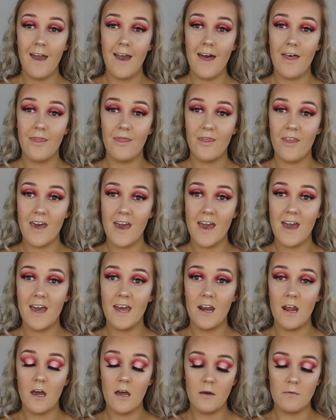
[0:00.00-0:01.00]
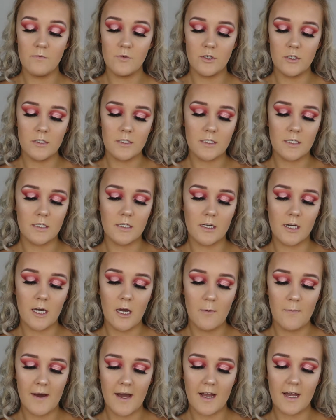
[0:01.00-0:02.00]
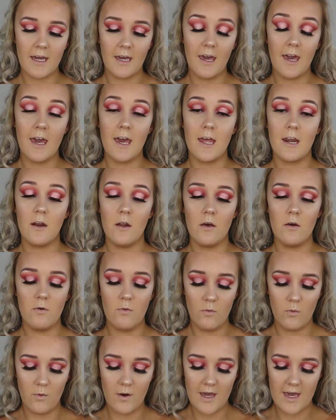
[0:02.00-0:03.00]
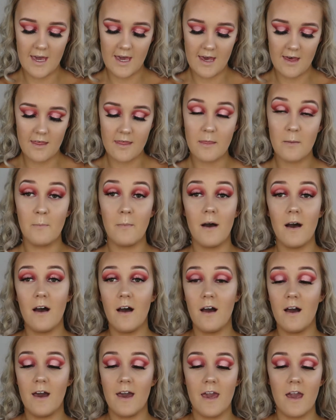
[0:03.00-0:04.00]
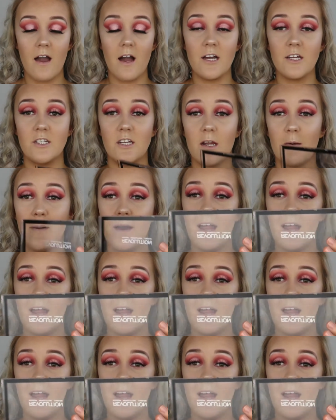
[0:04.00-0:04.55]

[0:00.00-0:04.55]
And then, I'm just going to go back in with my eyeshadow